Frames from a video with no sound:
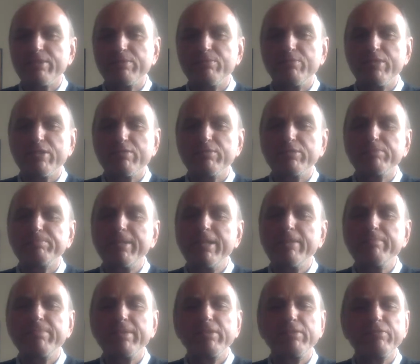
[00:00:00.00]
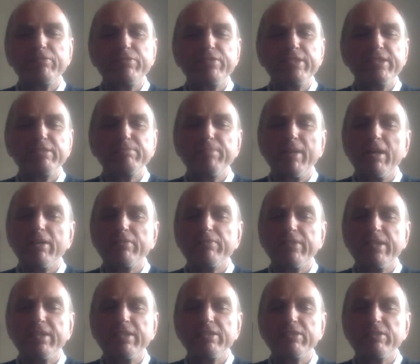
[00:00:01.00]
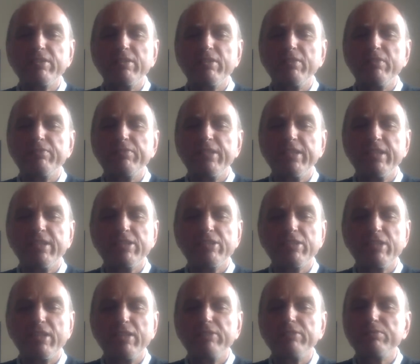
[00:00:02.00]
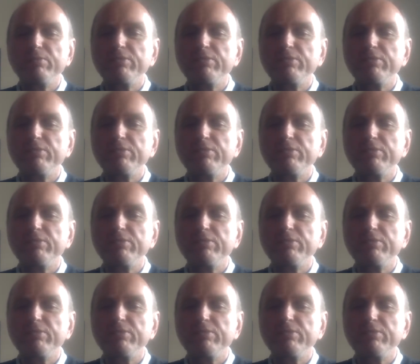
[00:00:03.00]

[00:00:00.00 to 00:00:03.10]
which was being built for this part of the English coast,